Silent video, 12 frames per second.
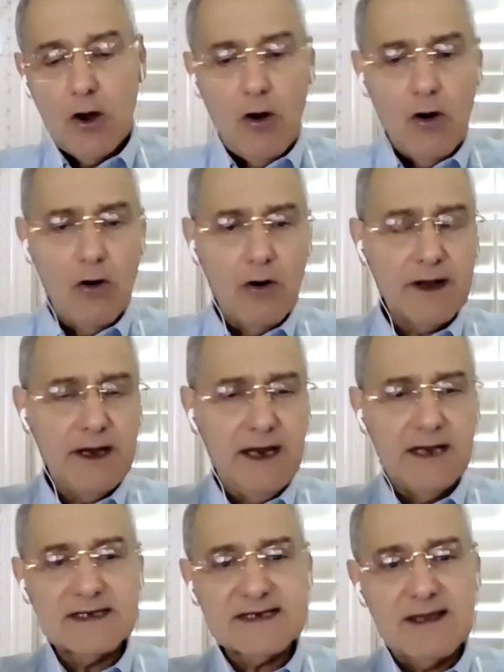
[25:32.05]
or
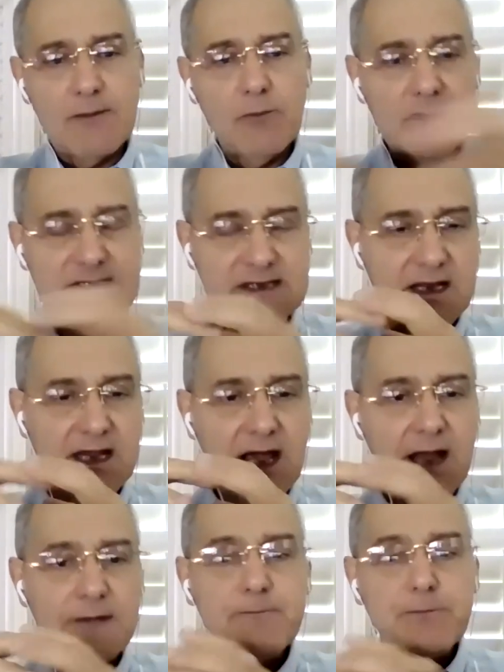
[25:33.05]
in some
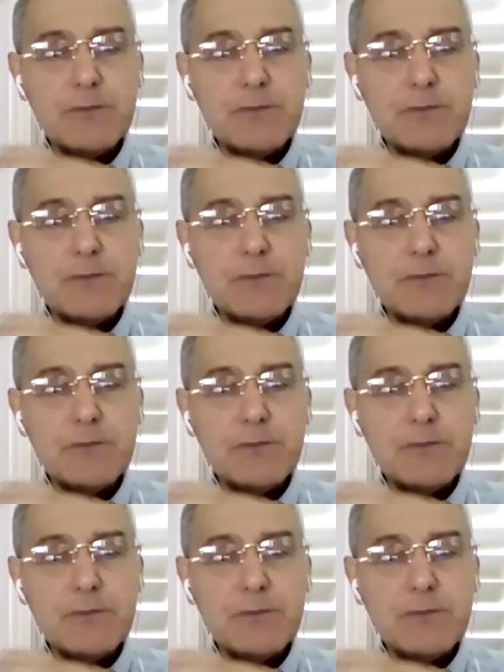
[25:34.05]
Western